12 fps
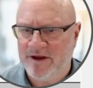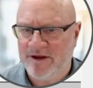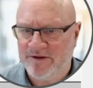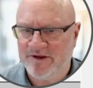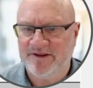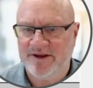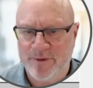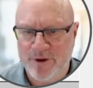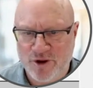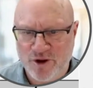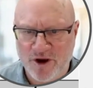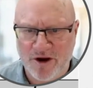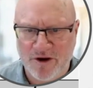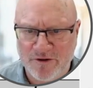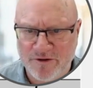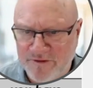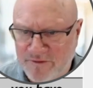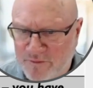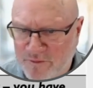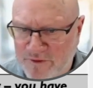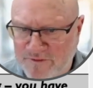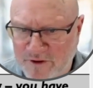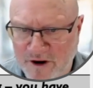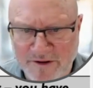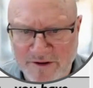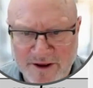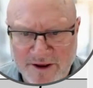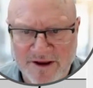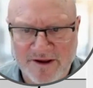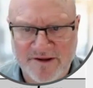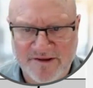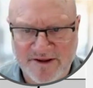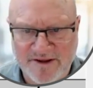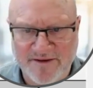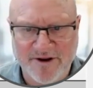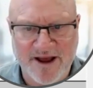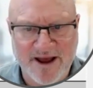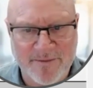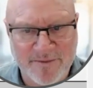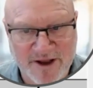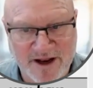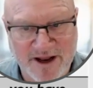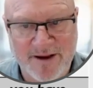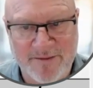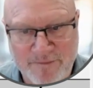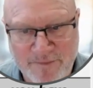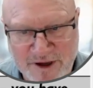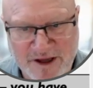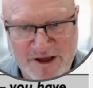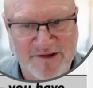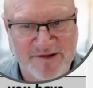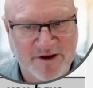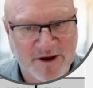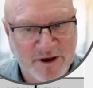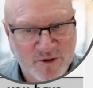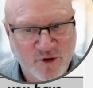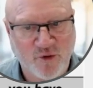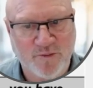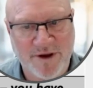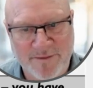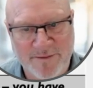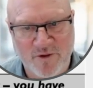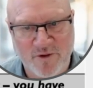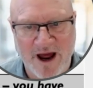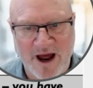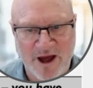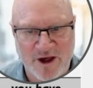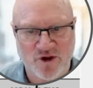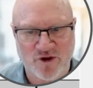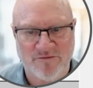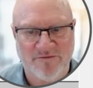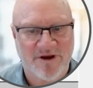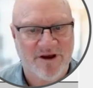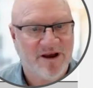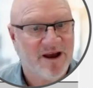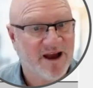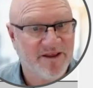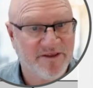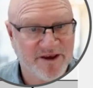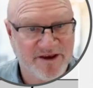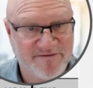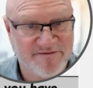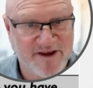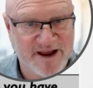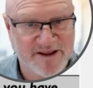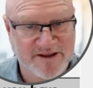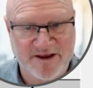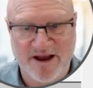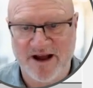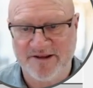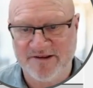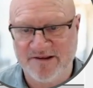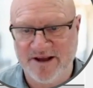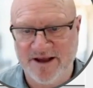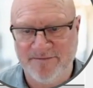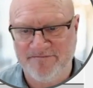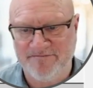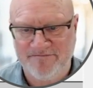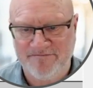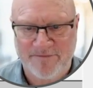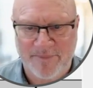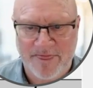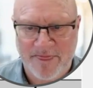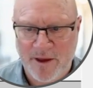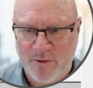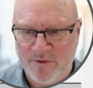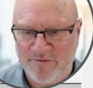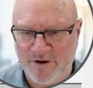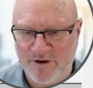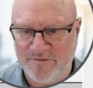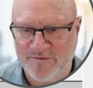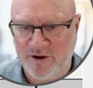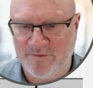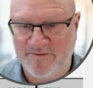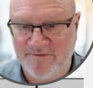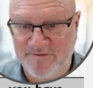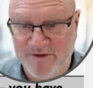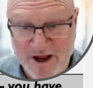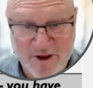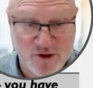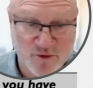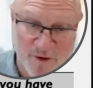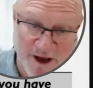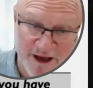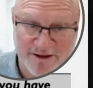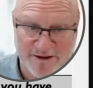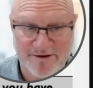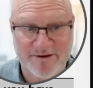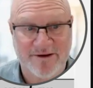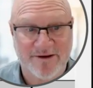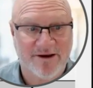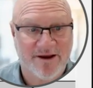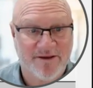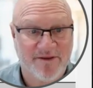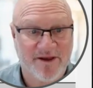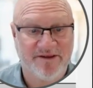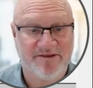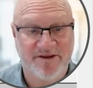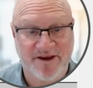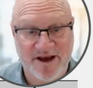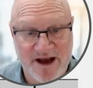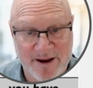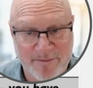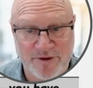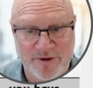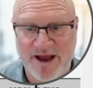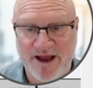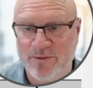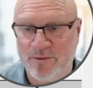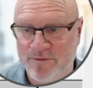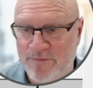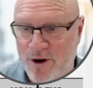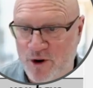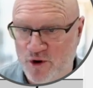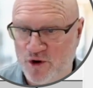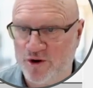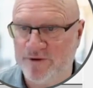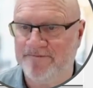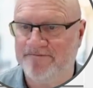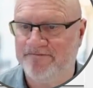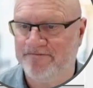this image shows we've got 7 a.m., 10 a.m. peaks, 2 p.m. crash, and the effect, can't sleep. We've got a verb fluctuate. That's the up and downward motion.